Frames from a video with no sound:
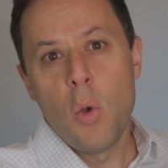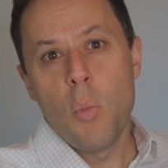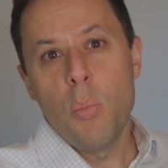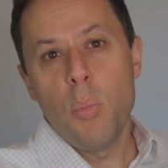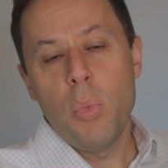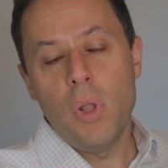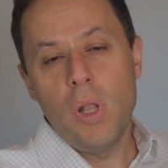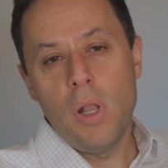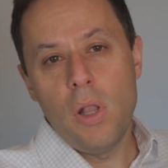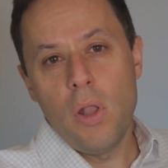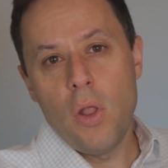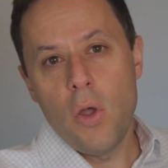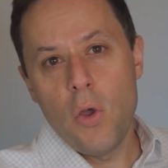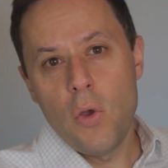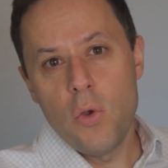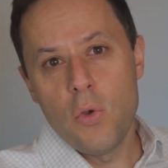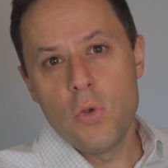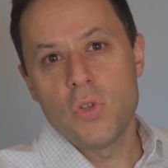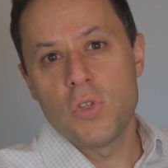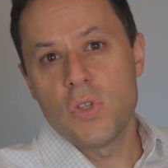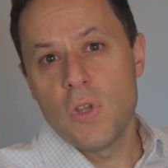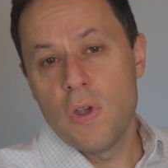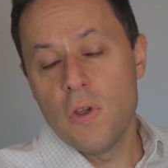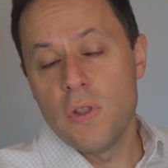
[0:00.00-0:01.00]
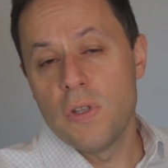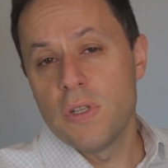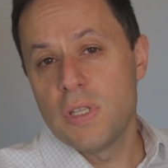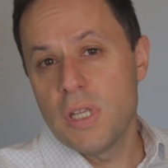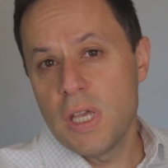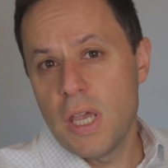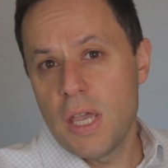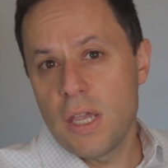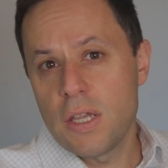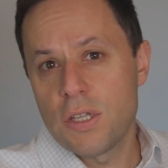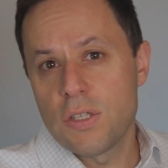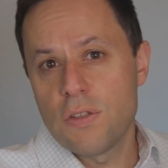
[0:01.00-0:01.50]
below certain
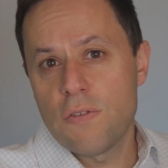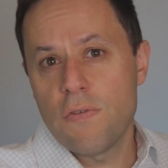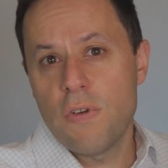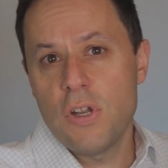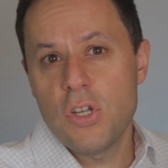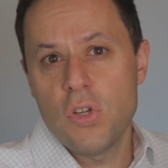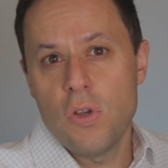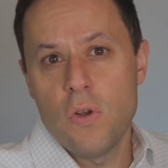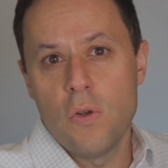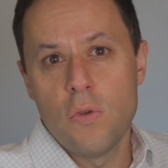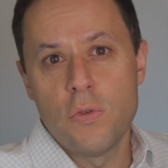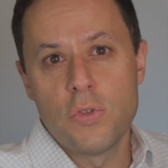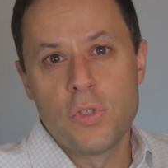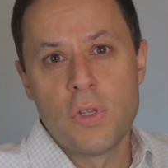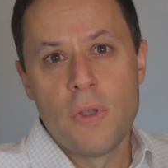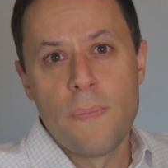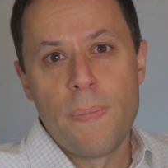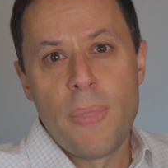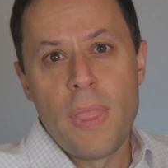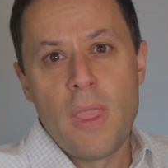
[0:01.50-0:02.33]
tax thresholds.